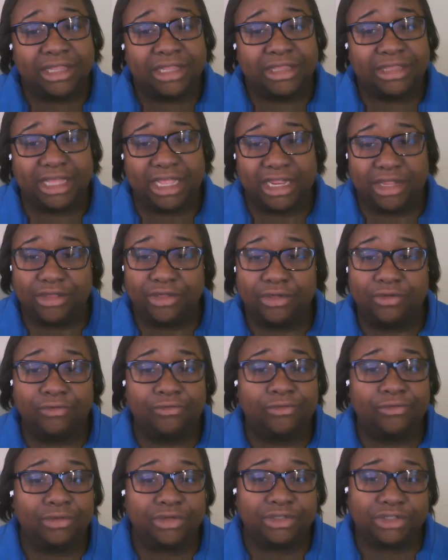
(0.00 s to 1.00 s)
Thank you
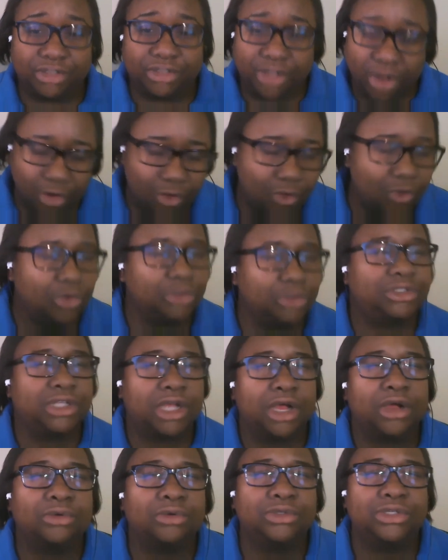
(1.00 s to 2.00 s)

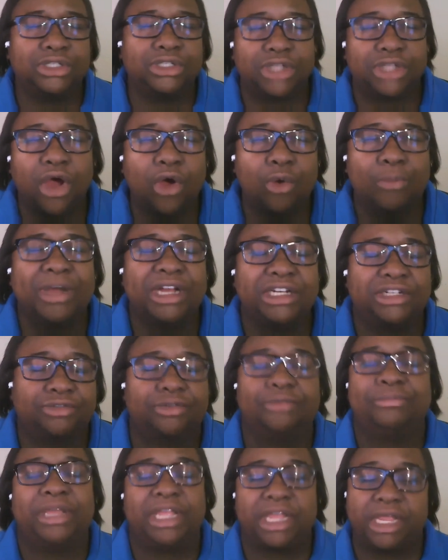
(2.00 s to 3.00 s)
so much for
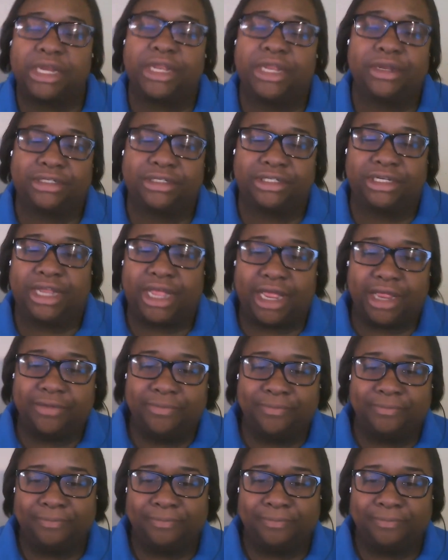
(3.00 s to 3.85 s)
being here today.